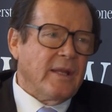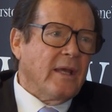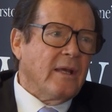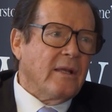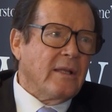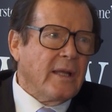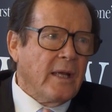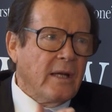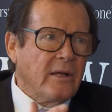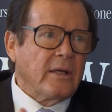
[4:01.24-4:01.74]

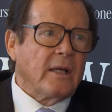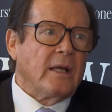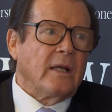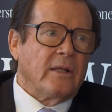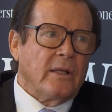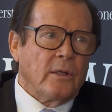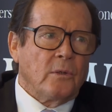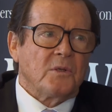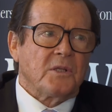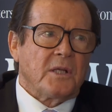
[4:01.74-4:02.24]
there
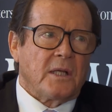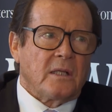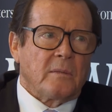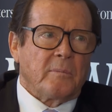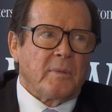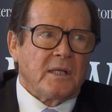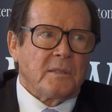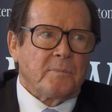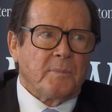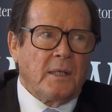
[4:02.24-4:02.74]
again, they always had the
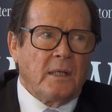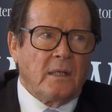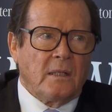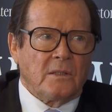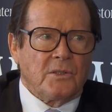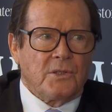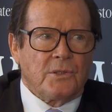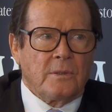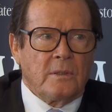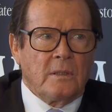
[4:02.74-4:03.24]
best
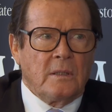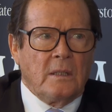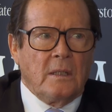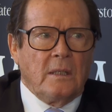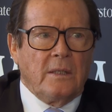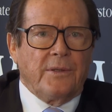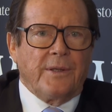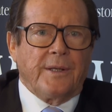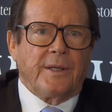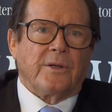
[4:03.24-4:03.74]
parts.
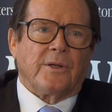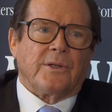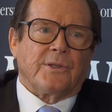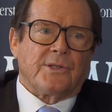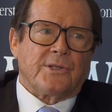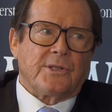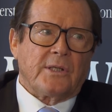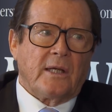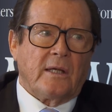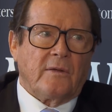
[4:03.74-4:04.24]
They got
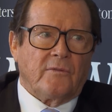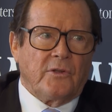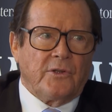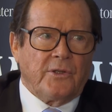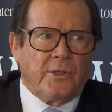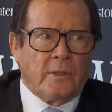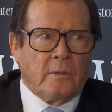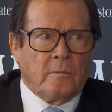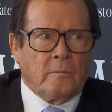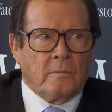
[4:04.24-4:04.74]
to say
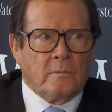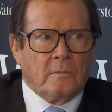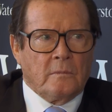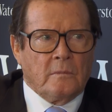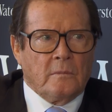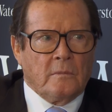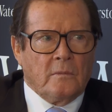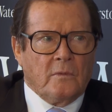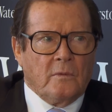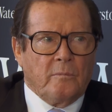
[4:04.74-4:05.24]
everything.
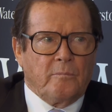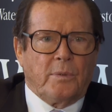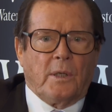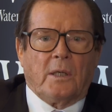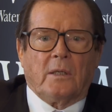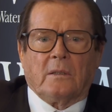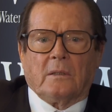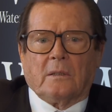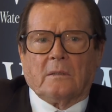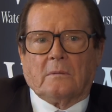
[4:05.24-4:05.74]

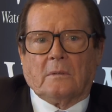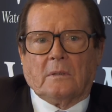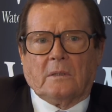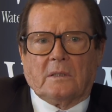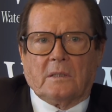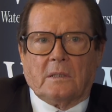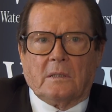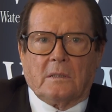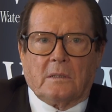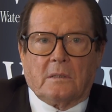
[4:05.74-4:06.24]
Bond, all he
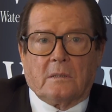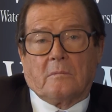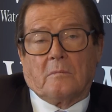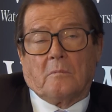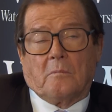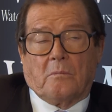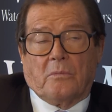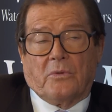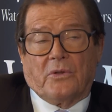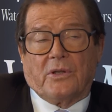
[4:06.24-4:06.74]
says,
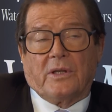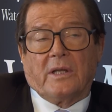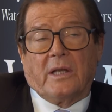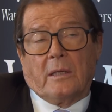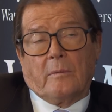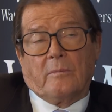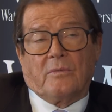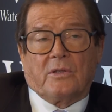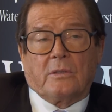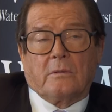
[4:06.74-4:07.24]
the
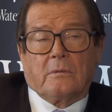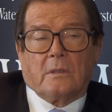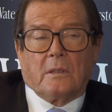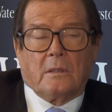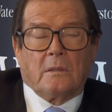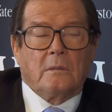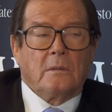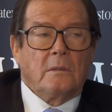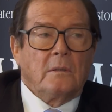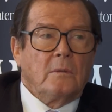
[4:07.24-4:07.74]
names, you
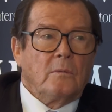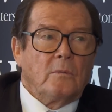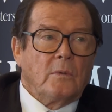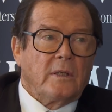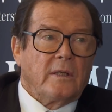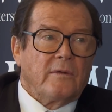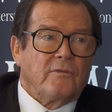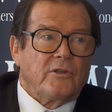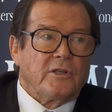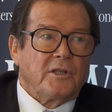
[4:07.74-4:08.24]
know,
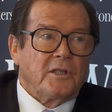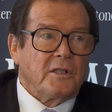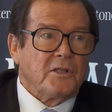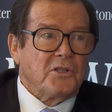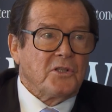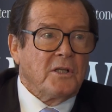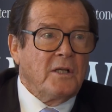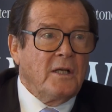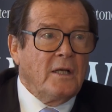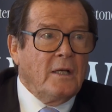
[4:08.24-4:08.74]
whatever it
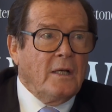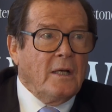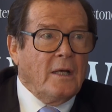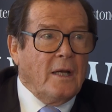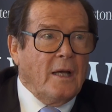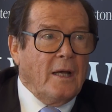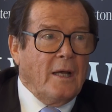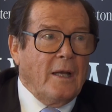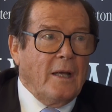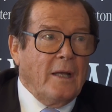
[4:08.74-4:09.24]
is.
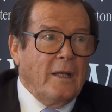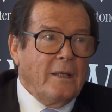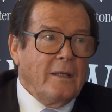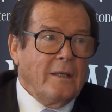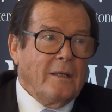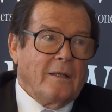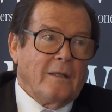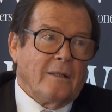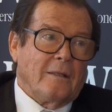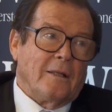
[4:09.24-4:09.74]

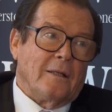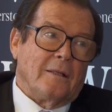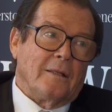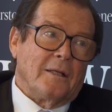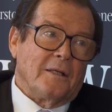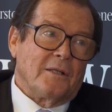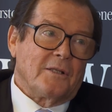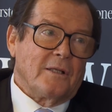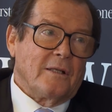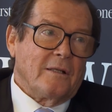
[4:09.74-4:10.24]
And then
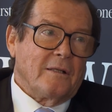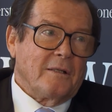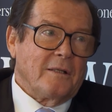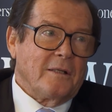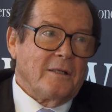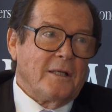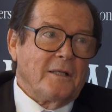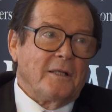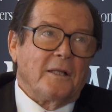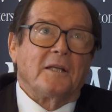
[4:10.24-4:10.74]

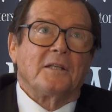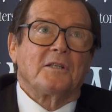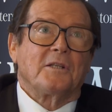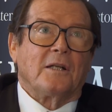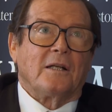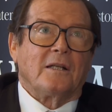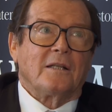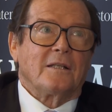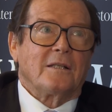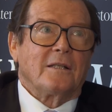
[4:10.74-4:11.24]
they
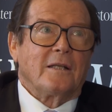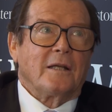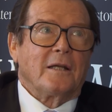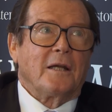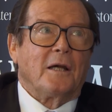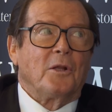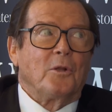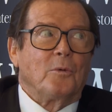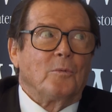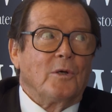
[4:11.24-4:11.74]
start saying
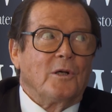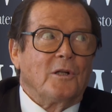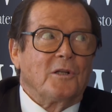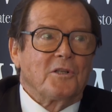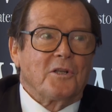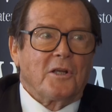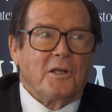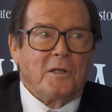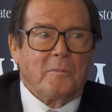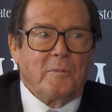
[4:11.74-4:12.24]
how the world
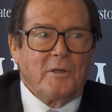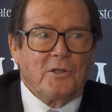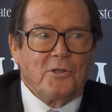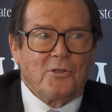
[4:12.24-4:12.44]
is going to be